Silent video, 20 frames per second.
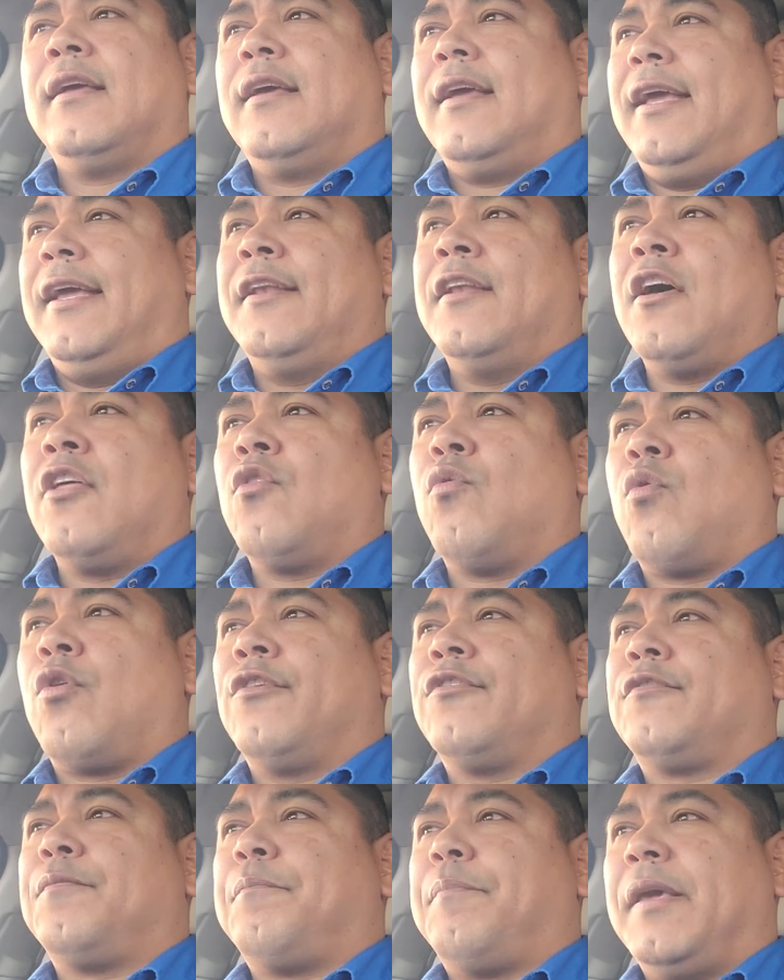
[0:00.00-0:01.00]
In other
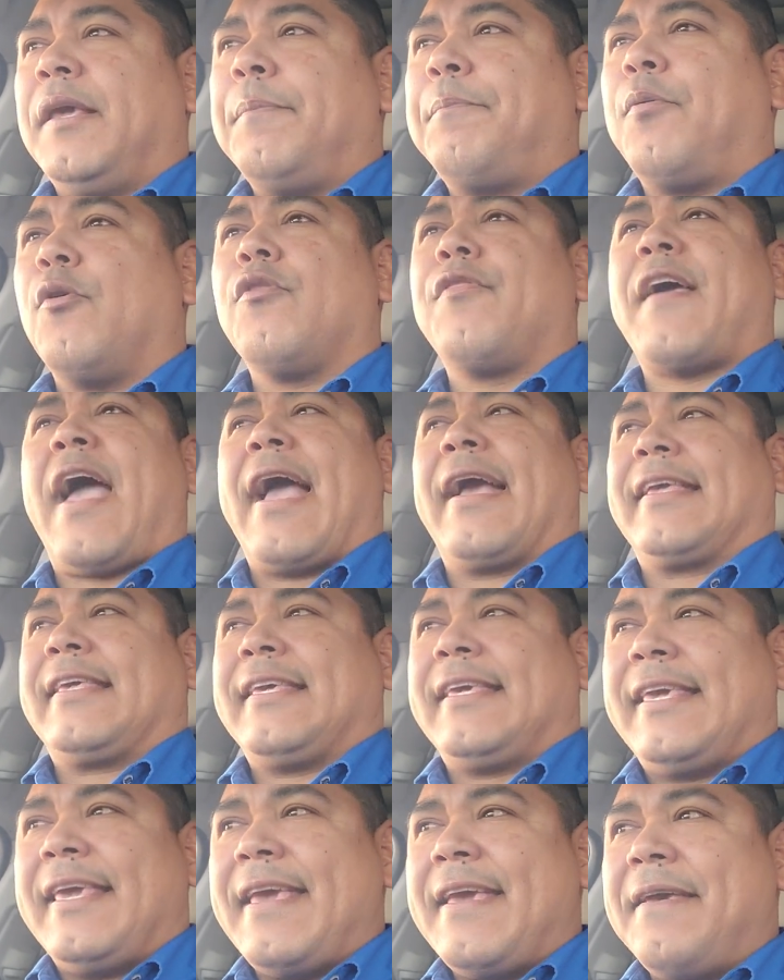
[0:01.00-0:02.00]
words, people
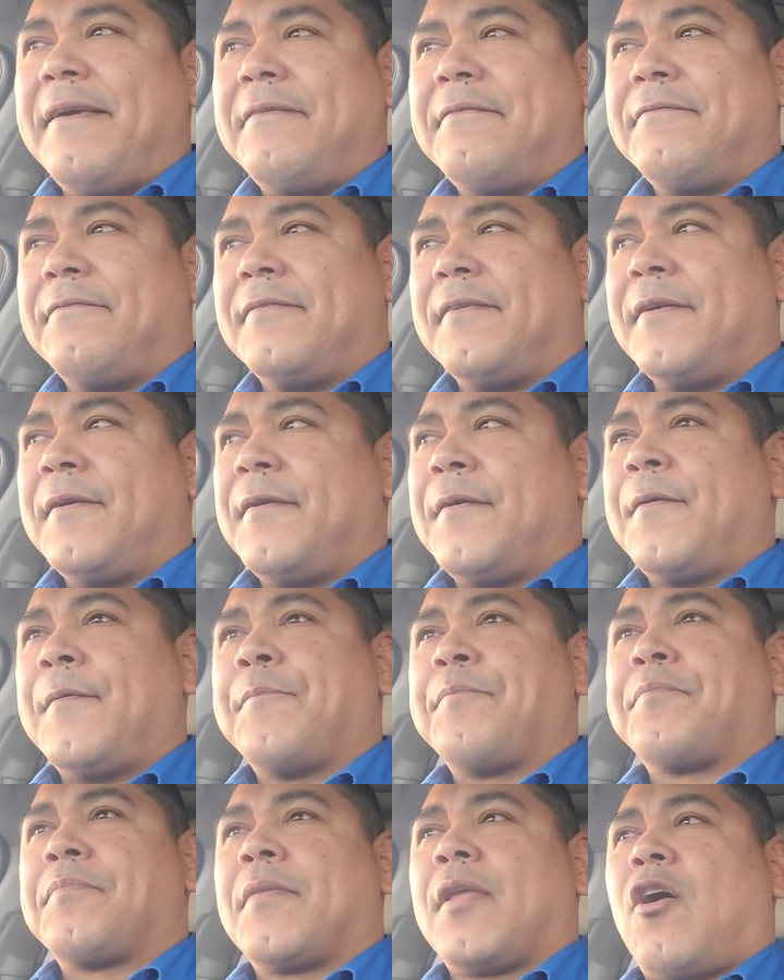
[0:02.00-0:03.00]
that give
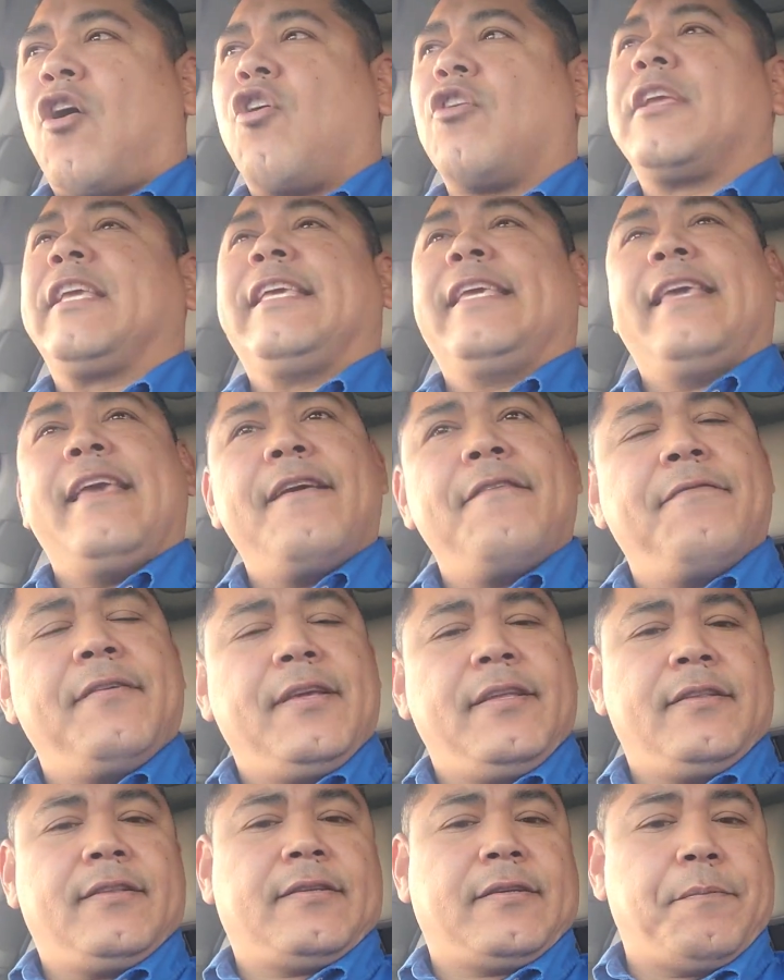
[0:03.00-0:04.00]
are
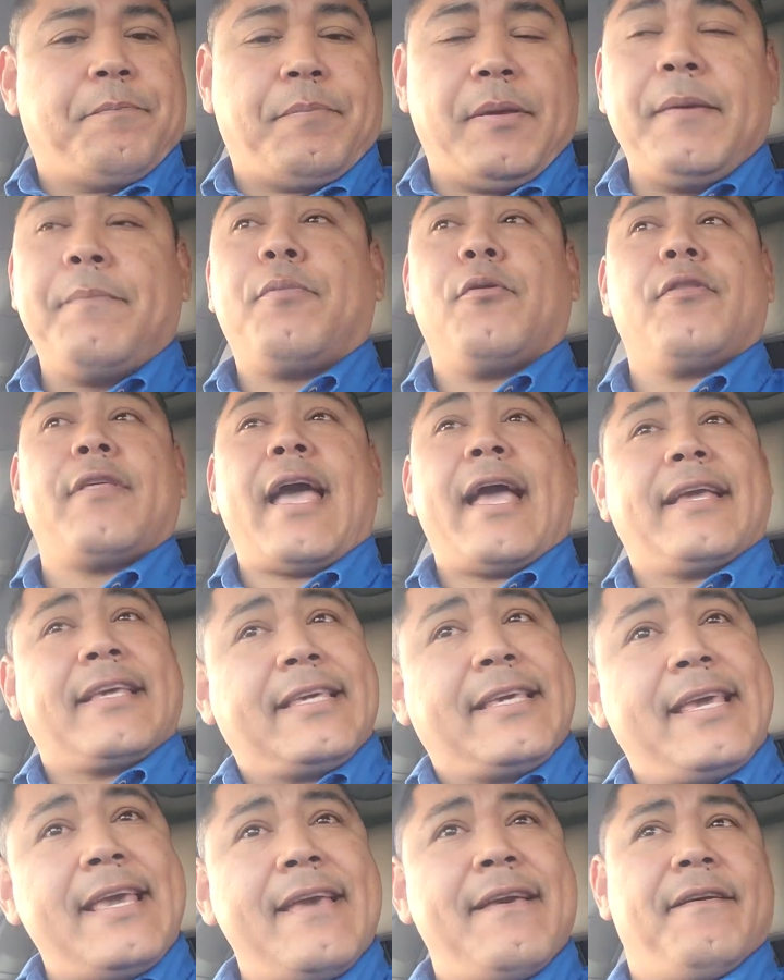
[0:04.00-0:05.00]
giving to people
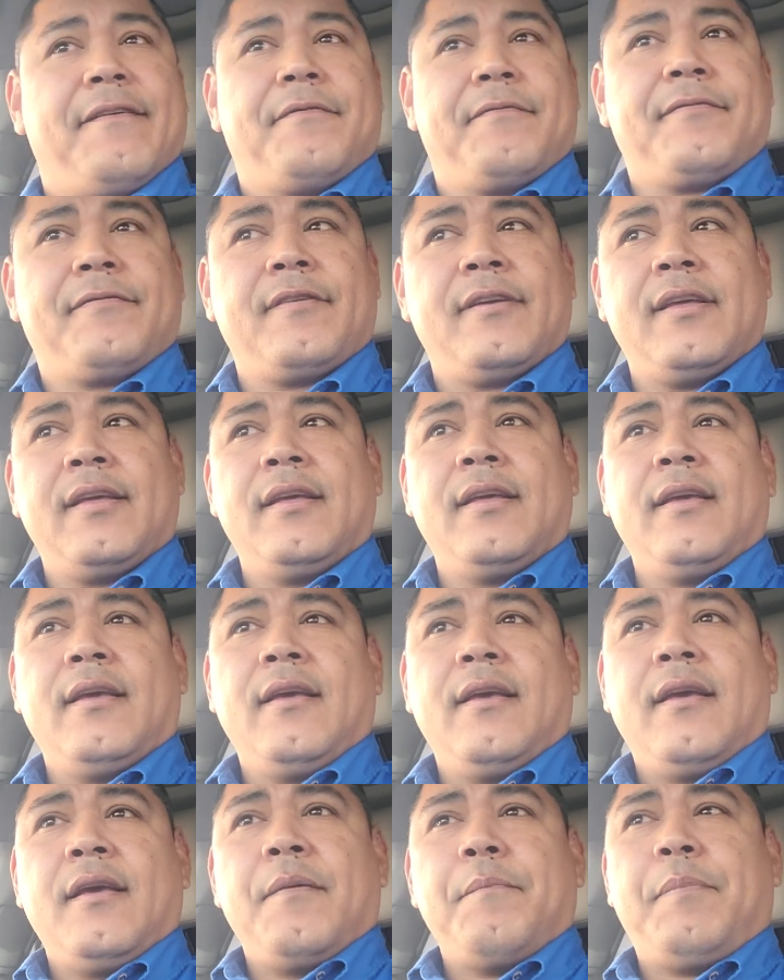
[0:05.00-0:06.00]
that give.
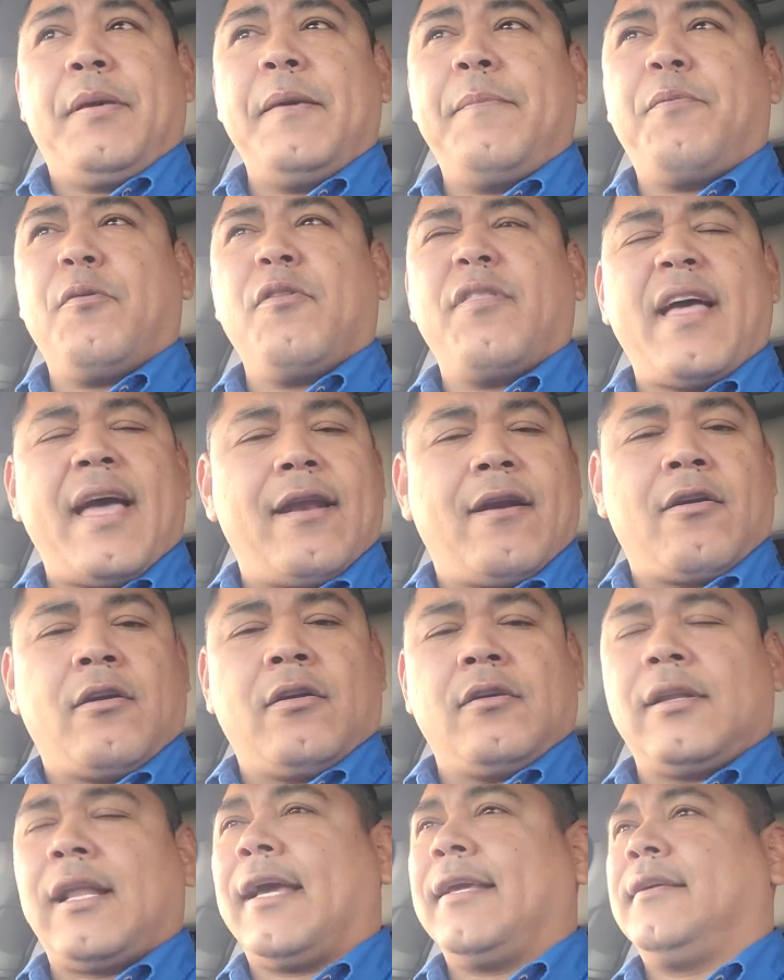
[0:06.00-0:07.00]
People that
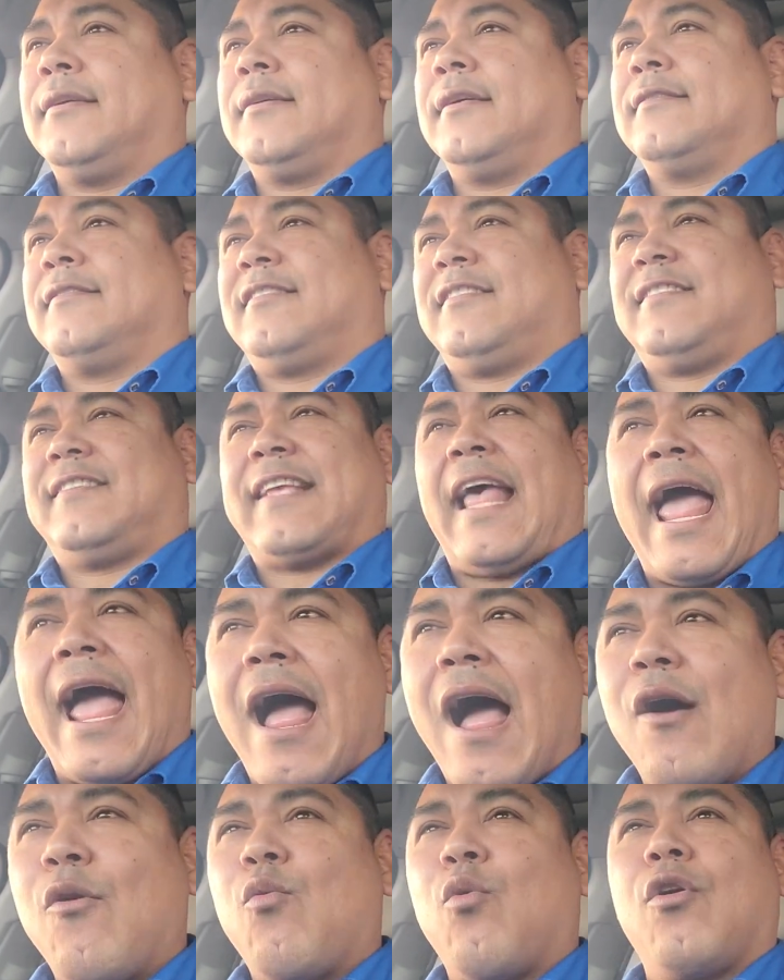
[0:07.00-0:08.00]
are like
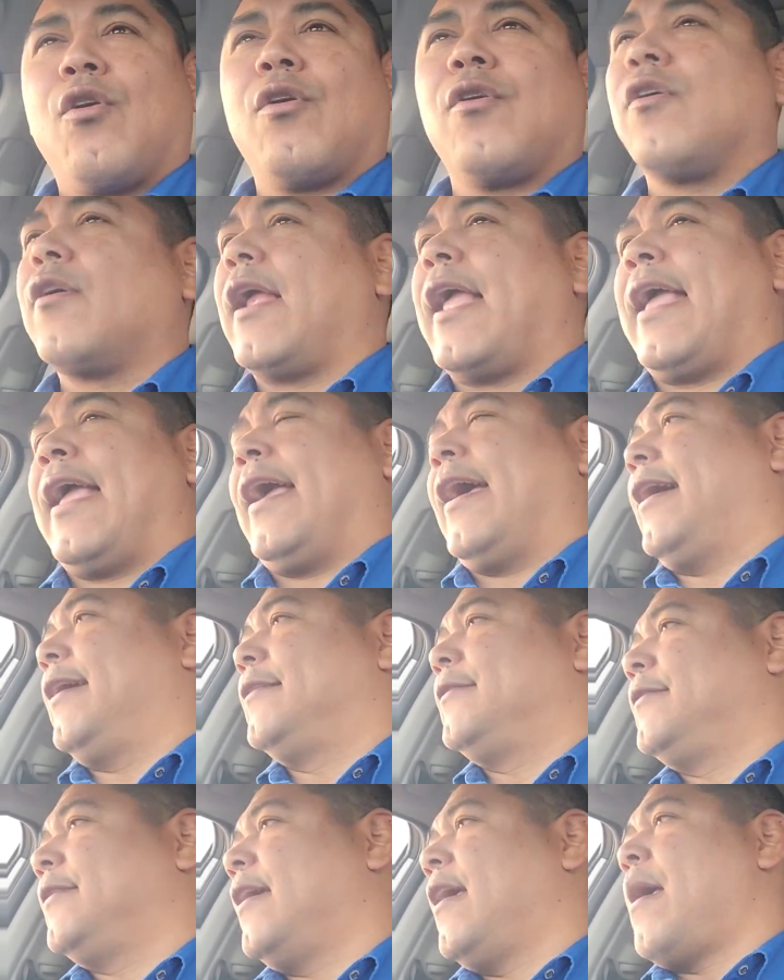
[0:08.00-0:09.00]
sour
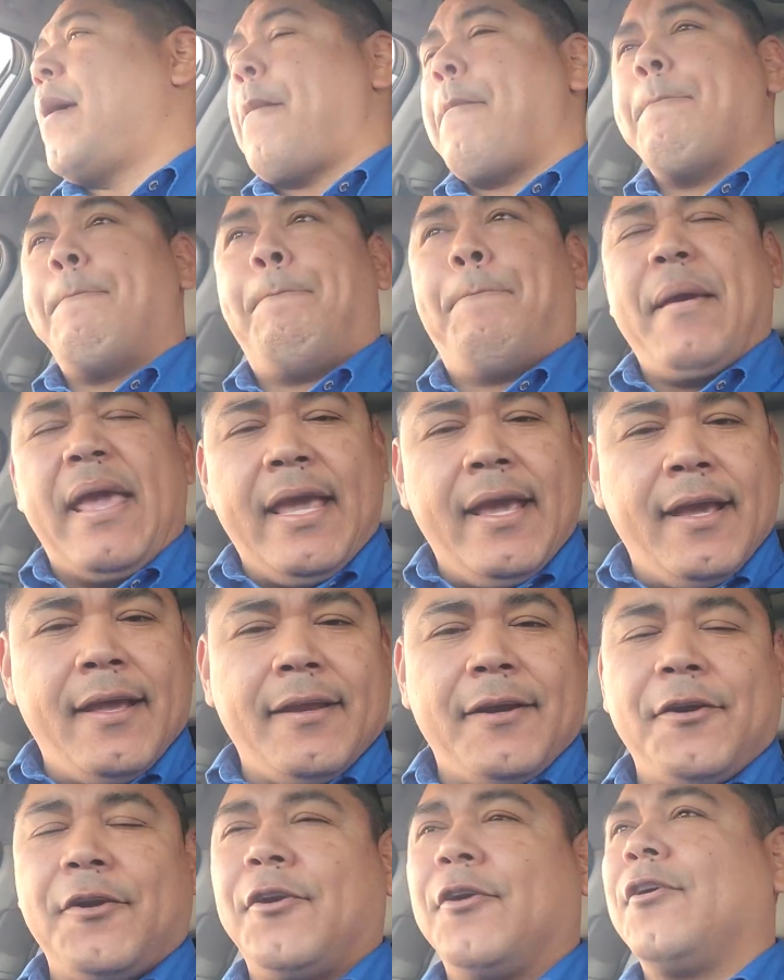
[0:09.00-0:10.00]
and
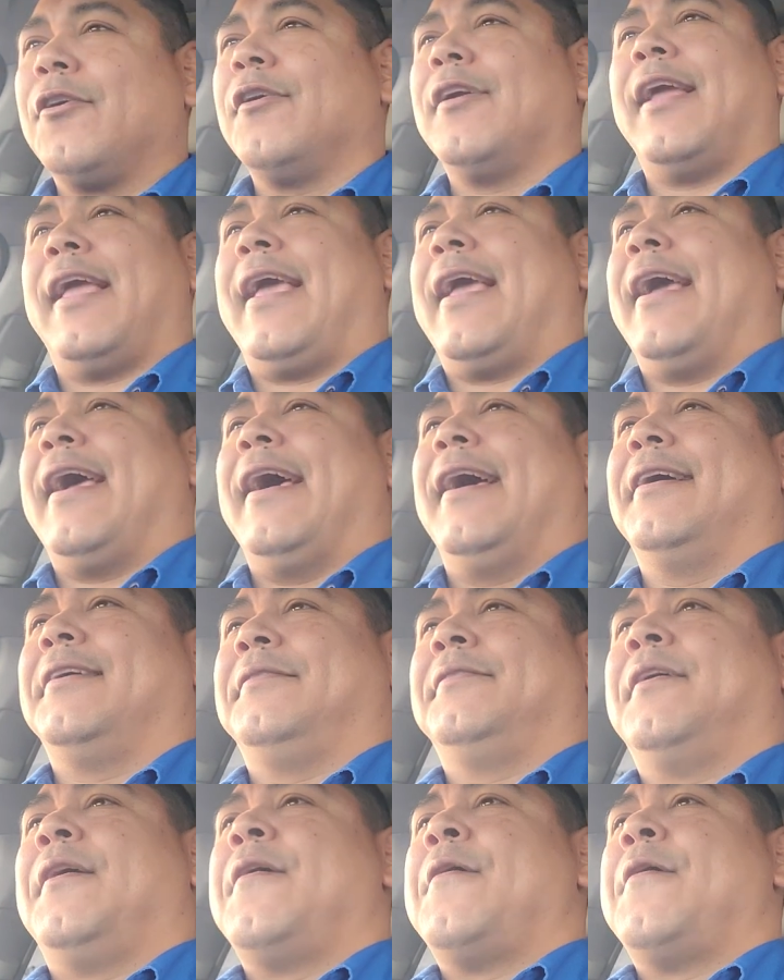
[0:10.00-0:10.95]
bitter, and